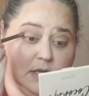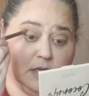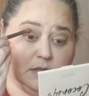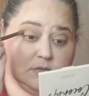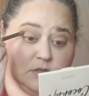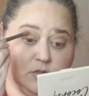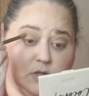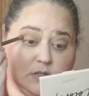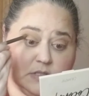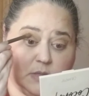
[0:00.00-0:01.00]
And if you
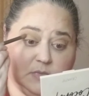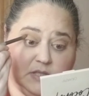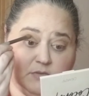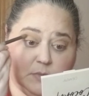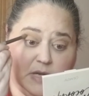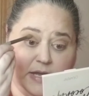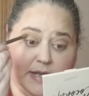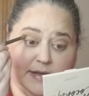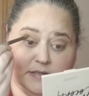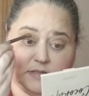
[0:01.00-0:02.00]
notice, I'm leaving my
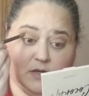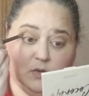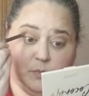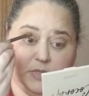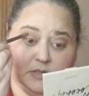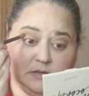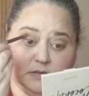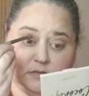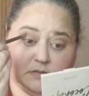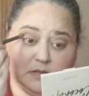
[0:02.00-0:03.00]
eyes open
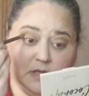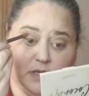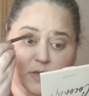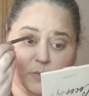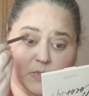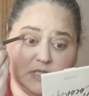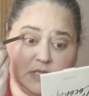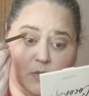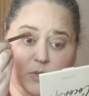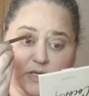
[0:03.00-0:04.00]
because
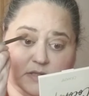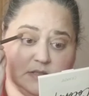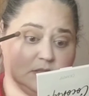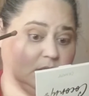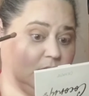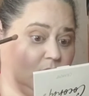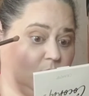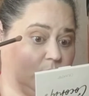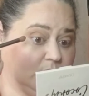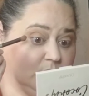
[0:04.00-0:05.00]
I want this to go
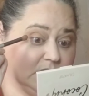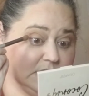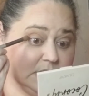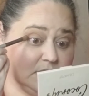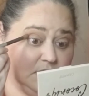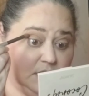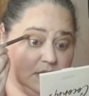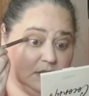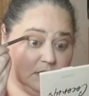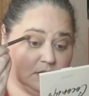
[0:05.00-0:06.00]
where you can see
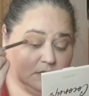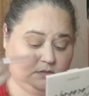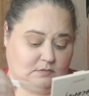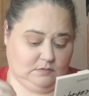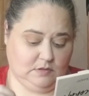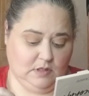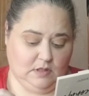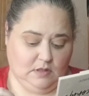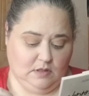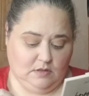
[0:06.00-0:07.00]
it.
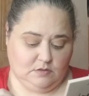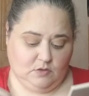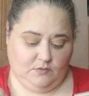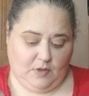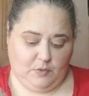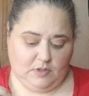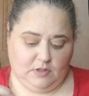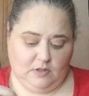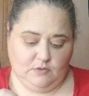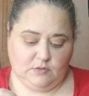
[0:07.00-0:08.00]
So if I were to
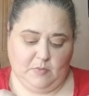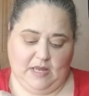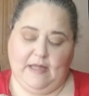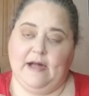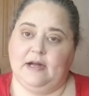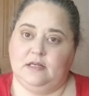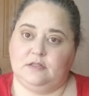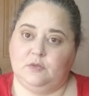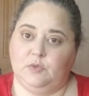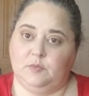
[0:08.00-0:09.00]
close my
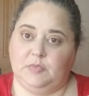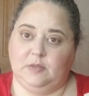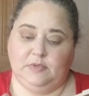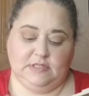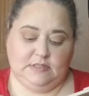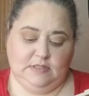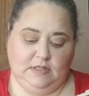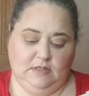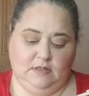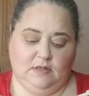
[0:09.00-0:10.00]
eyes, you wouldn't be able to
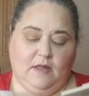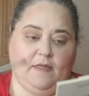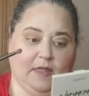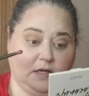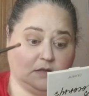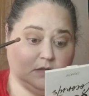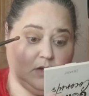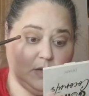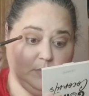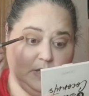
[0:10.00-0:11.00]
see. You know,
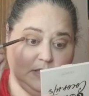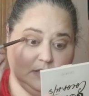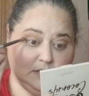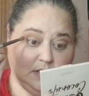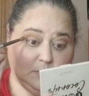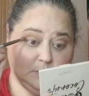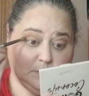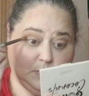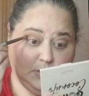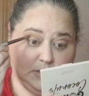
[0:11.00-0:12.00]
I might end up
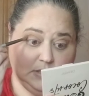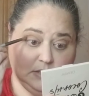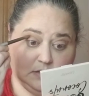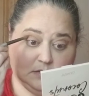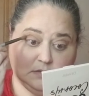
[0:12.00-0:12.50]
putting it